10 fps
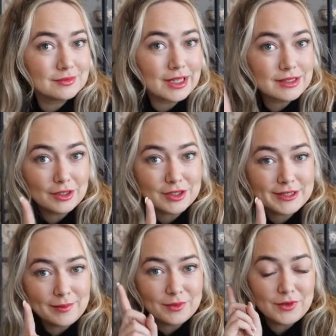That's a good
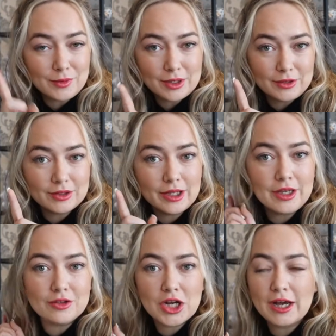tip. If you wanna look
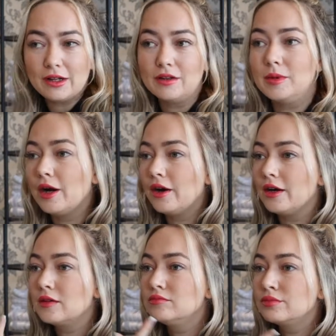like you tried a little bit
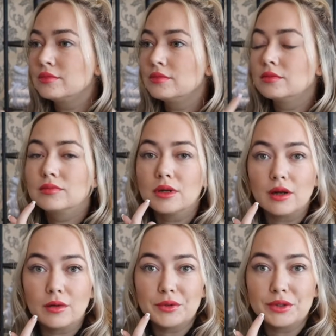harder, put
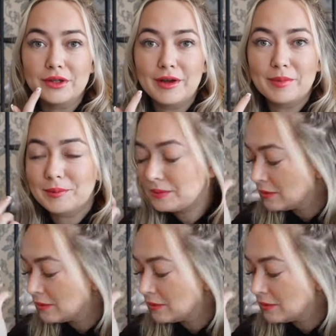on a bolder lip.